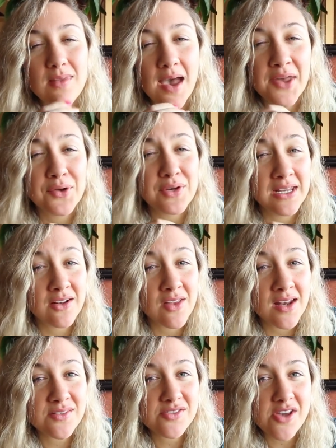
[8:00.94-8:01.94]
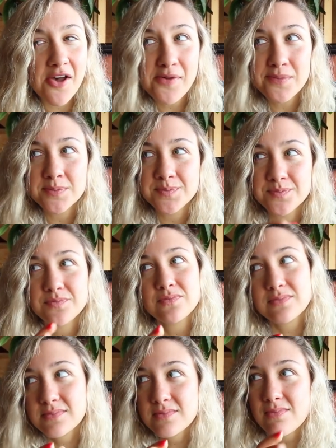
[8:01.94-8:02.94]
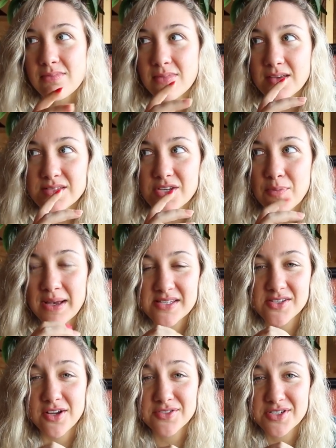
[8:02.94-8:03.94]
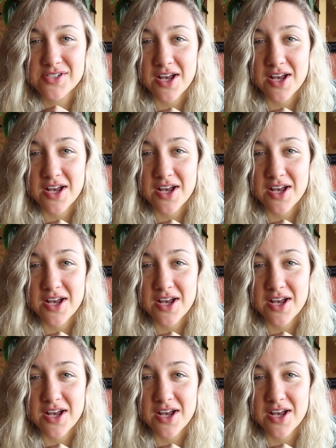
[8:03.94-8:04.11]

I don't eat a lot of salt, so my salt